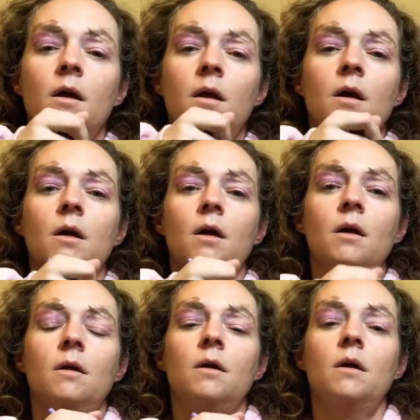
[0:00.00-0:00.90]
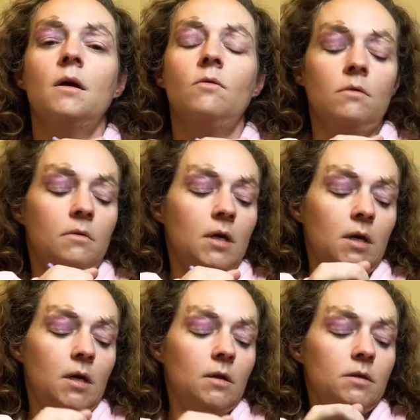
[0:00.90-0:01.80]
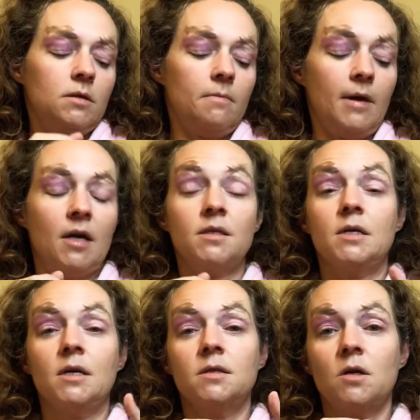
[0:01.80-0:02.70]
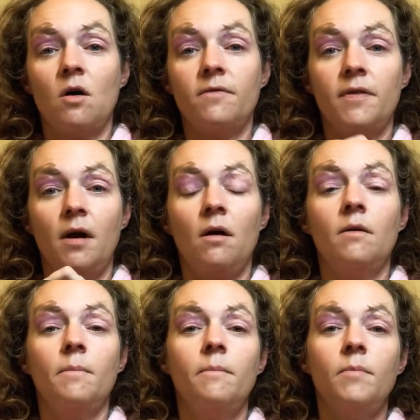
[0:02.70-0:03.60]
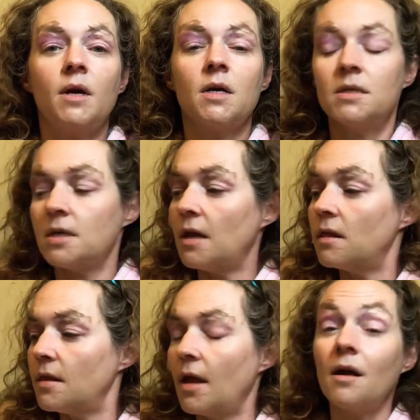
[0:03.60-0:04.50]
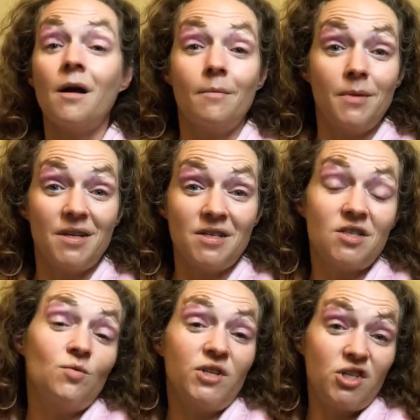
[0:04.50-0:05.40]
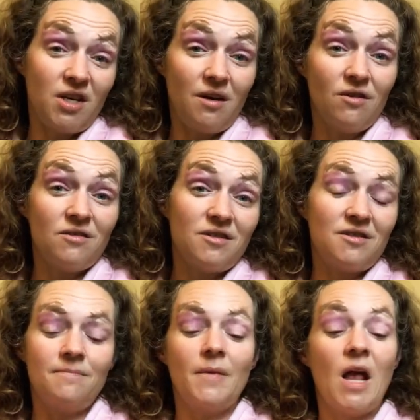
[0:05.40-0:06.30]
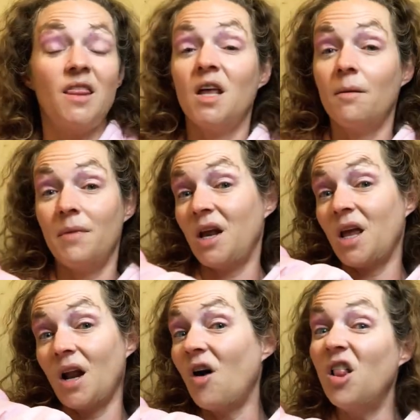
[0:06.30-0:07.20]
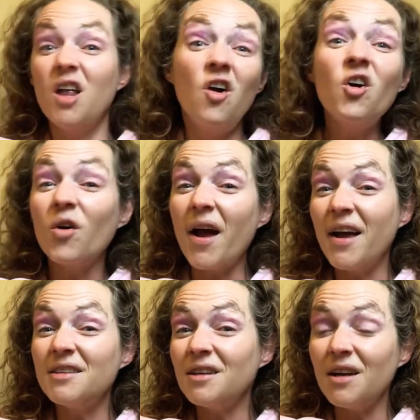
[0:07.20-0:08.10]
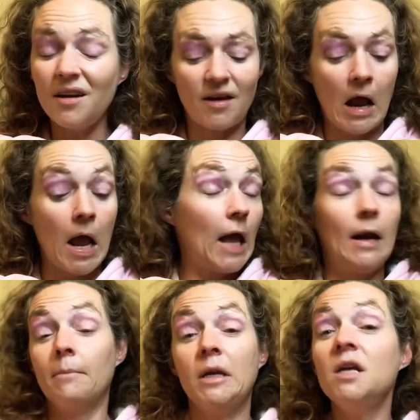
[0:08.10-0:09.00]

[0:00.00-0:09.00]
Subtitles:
Yeah, oh, gotta get some excess off there because I think I'm gonna switch gears. I think I'm gonna get all a little crazy, and I'm gonna